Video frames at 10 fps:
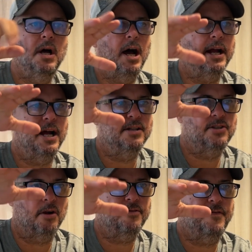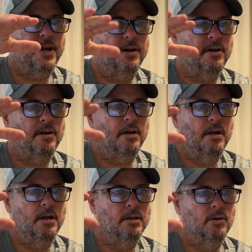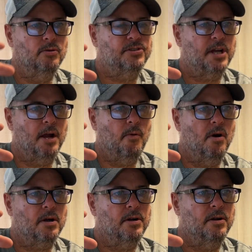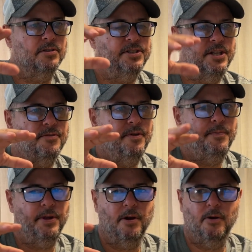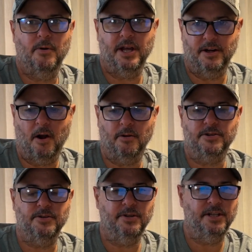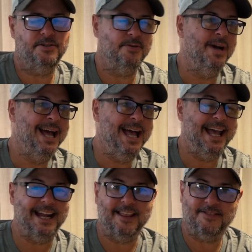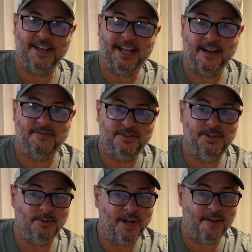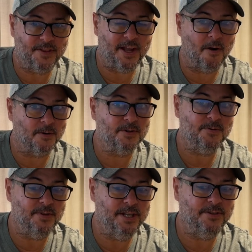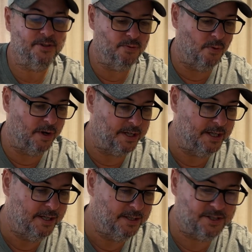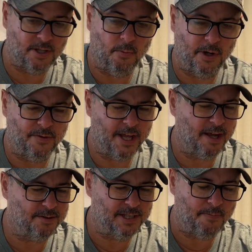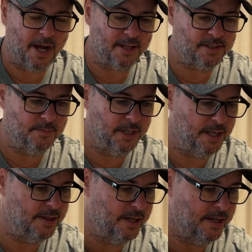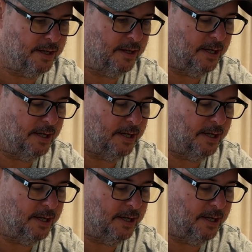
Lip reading: I got Darth Vader, Luke Skywalker, C-3PO, and R2-D2. And I think I've still got the R2-D2 one somewhere in the house, and possibly the